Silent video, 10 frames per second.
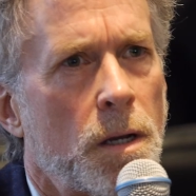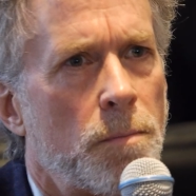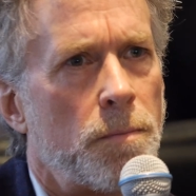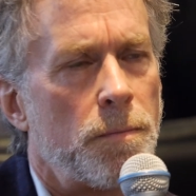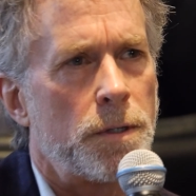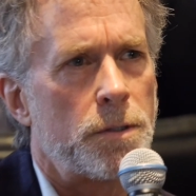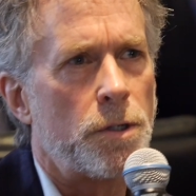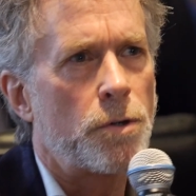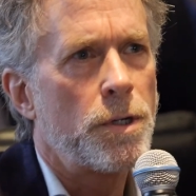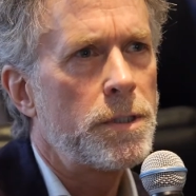
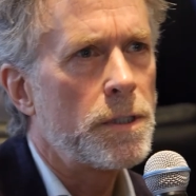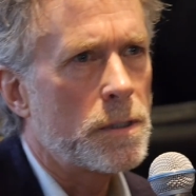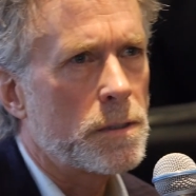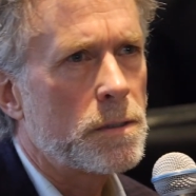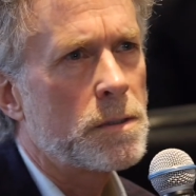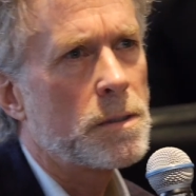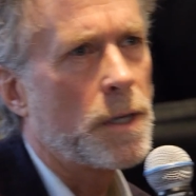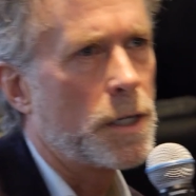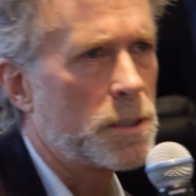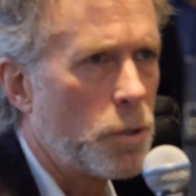There's
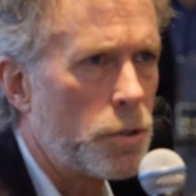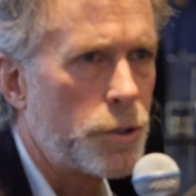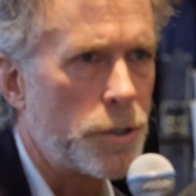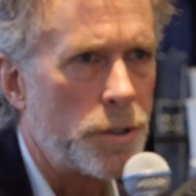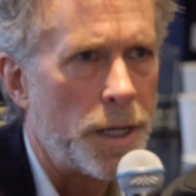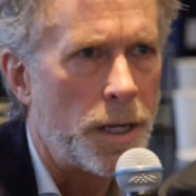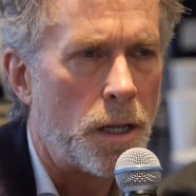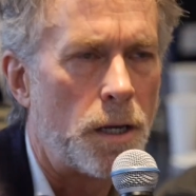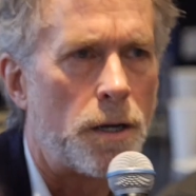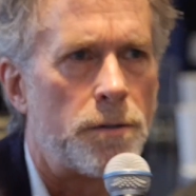increasing exposure
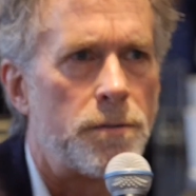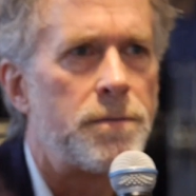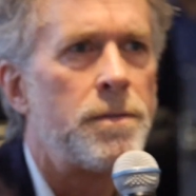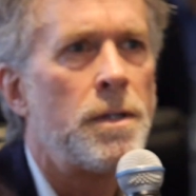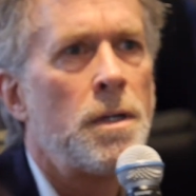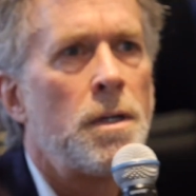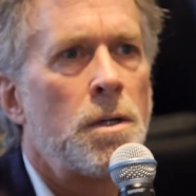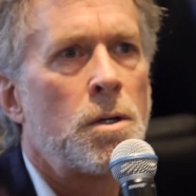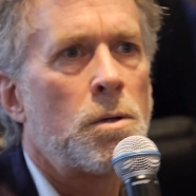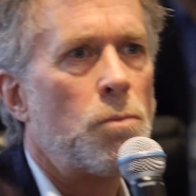and a lot of
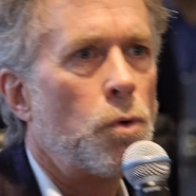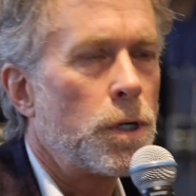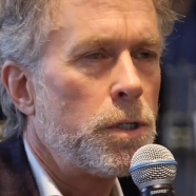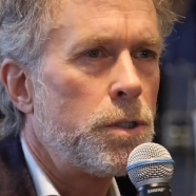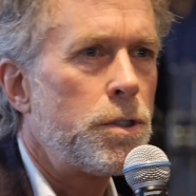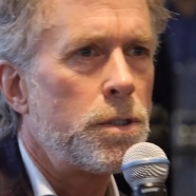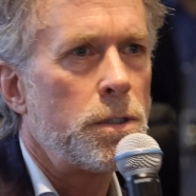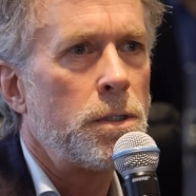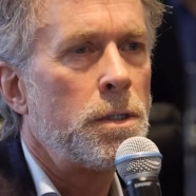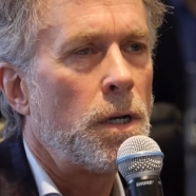
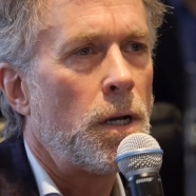mortgage